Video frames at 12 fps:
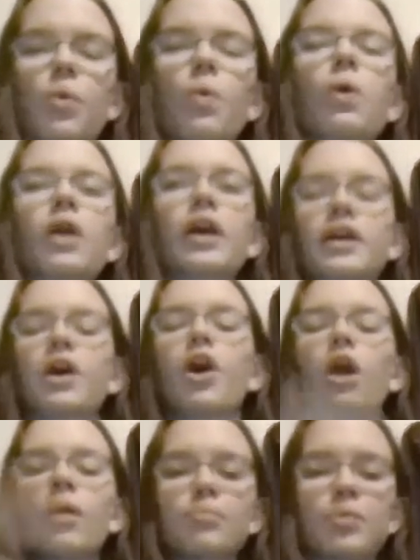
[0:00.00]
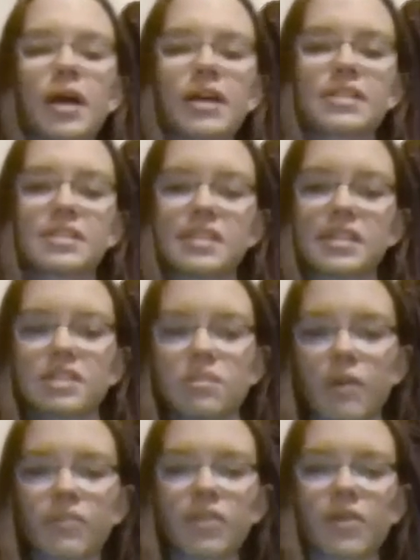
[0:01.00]
or a complex
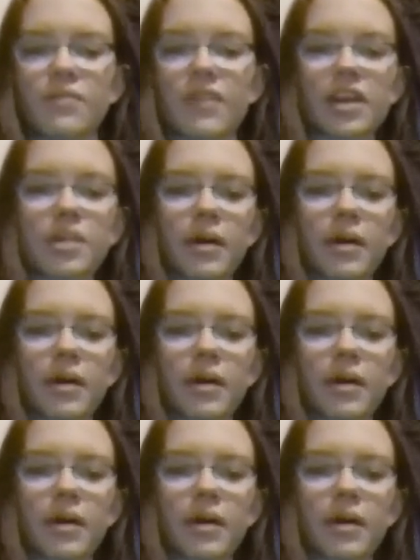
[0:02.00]
system of conveyor